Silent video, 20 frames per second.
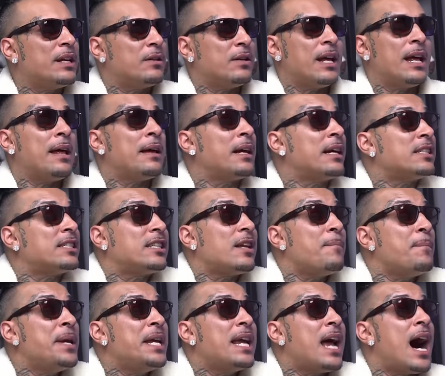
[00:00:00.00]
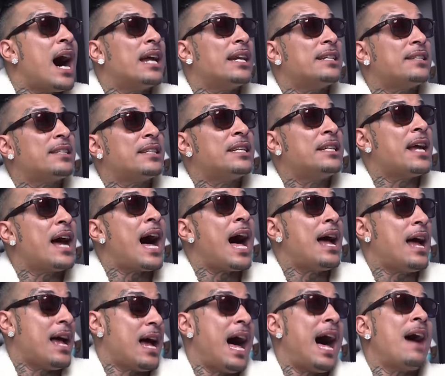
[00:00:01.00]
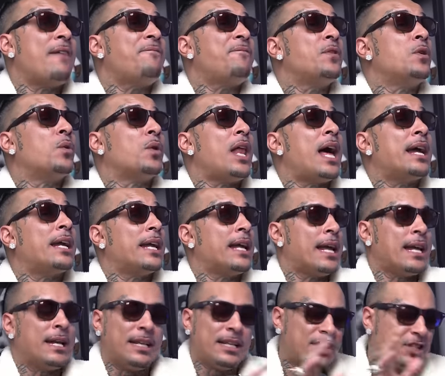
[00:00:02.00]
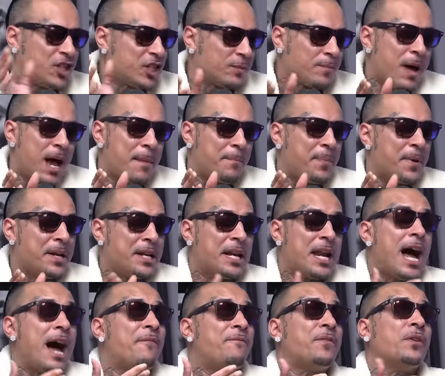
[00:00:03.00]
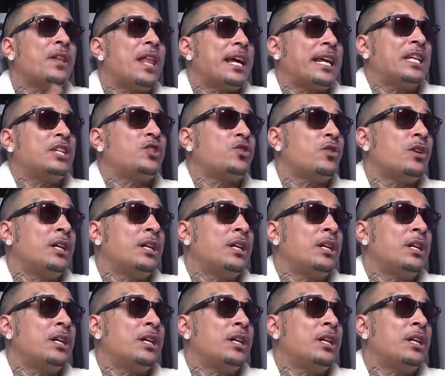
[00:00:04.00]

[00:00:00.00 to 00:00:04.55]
because to me, honestly, I, I feel like, and this is just my opinion, I feel like he's,